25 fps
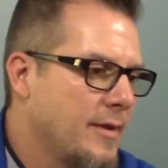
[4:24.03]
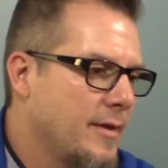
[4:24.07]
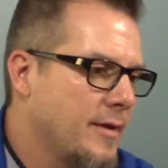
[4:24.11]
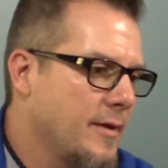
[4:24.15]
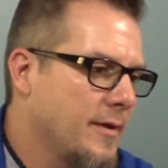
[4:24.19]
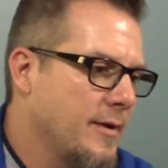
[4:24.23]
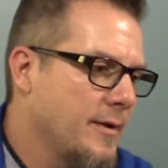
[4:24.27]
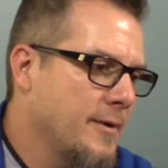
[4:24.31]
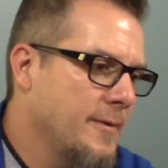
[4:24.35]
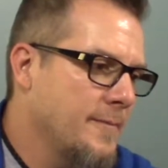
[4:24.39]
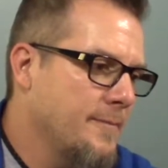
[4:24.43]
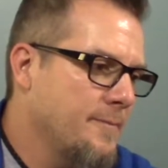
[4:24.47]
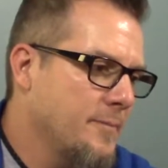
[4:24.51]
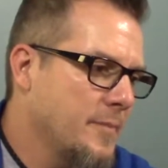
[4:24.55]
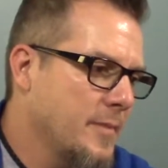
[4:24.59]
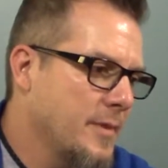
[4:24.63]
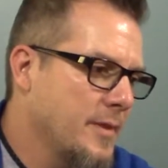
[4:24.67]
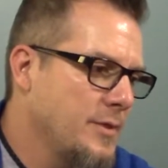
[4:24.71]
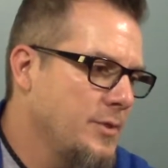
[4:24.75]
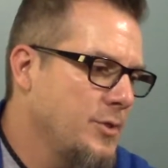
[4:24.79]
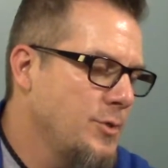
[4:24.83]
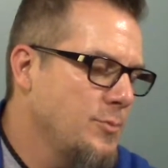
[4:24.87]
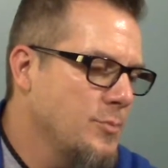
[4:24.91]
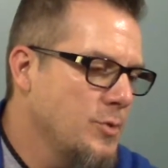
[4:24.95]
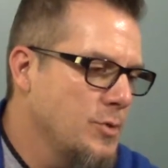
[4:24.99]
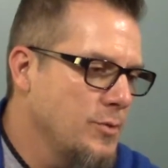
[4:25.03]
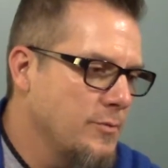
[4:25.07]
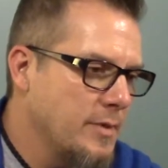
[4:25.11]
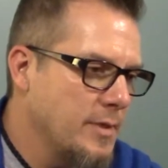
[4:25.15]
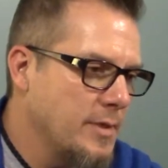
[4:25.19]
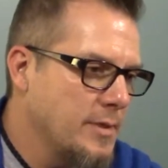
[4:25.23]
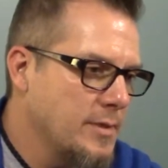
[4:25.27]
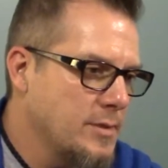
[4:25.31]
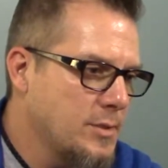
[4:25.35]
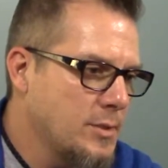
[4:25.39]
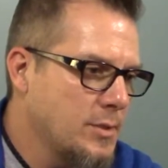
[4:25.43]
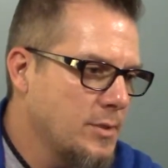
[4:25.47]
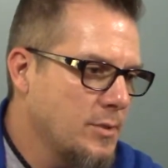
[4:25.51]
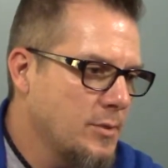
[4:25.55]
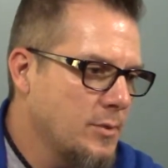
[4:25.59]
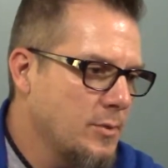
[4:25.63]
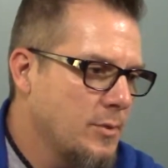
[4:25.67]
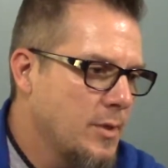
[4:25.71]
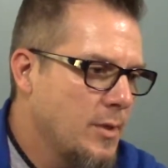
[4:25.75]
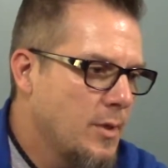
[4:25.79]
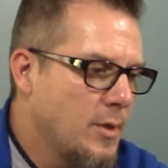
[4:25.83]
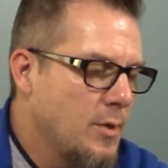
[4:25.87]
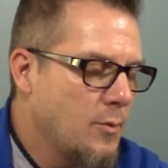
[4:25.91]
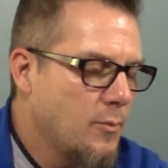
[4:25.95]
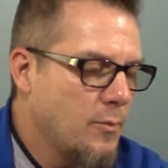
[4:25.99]
Then you move into,
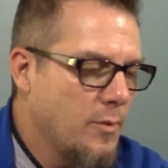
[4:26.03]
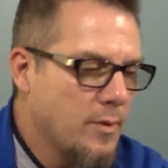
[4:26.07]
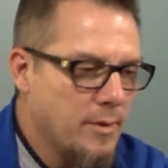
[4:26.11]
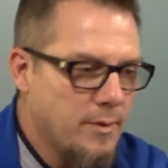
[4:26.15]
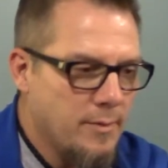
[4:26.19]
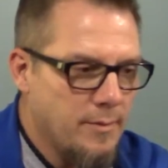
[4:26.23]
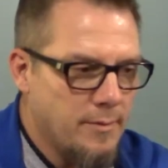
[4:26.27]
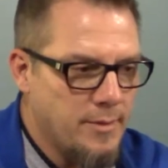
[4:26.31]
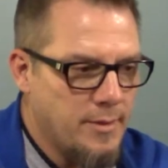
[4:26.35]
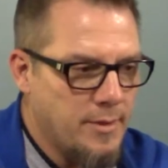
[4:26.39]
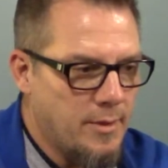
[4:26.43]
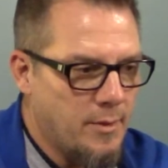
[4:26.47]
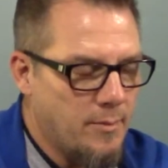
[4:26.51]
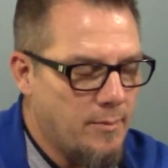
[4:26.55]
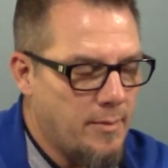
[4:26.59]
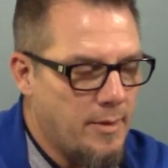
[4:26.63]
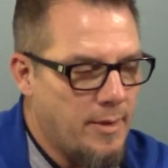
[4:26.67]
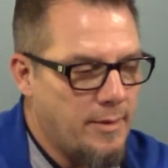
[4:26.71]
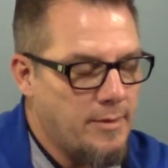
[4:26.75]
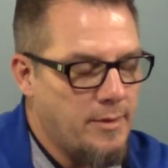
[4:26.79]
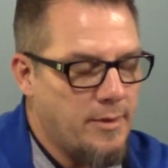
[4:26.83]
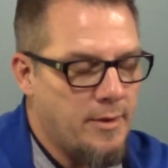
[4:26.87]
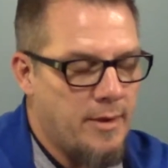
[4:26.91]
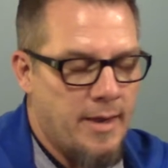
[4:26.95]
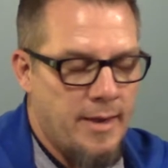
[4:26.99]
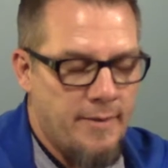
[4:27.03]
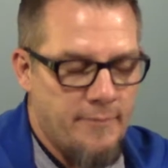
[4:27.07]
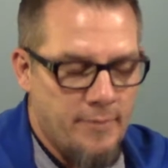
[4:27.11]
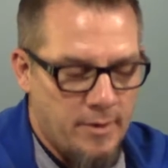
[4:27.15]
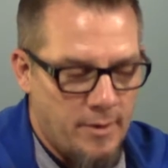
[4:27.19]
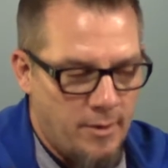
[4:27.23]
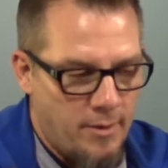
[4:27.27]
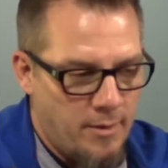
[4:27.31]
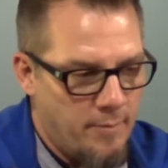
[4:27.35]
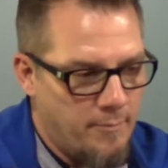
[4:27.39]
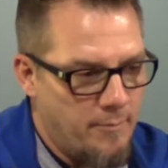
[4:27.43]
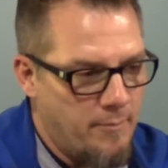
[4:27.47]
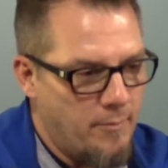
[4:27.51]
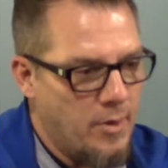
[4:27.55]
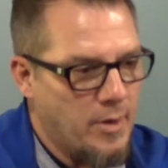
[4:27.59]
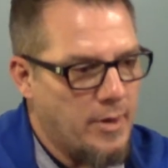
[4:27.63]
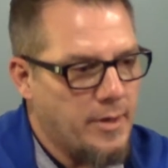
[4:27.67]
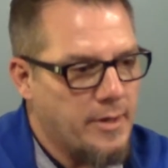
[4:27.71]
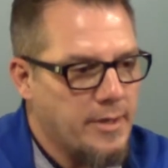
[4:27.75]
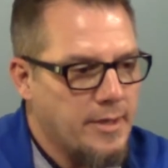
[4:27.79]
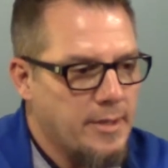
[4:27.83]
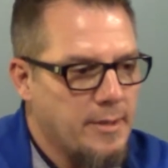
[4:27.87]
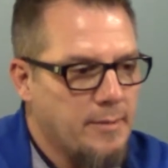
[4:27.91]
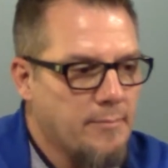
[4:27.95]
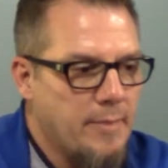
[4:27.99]
I have a
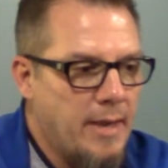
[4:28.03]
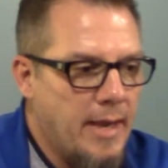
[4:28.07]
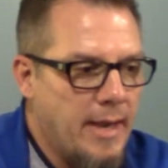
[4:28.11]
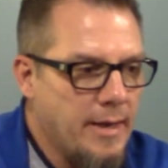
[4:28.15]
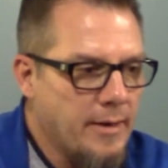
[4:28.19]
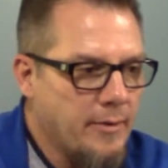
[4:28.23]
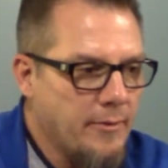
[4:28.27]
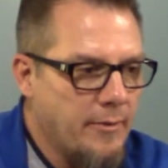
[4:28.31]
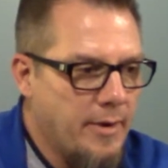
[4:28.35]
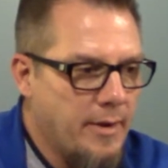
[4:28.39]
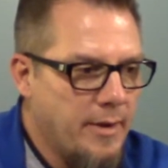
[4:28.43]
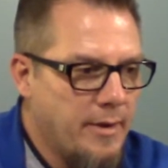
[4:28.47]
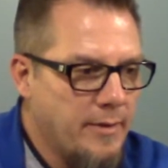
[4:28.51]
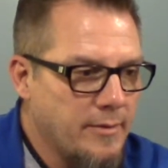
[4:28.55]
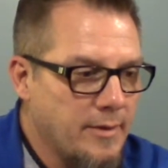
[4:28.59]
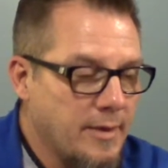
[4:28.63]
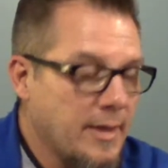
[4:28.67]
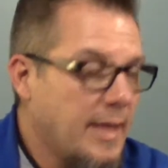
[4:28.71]
marketing background.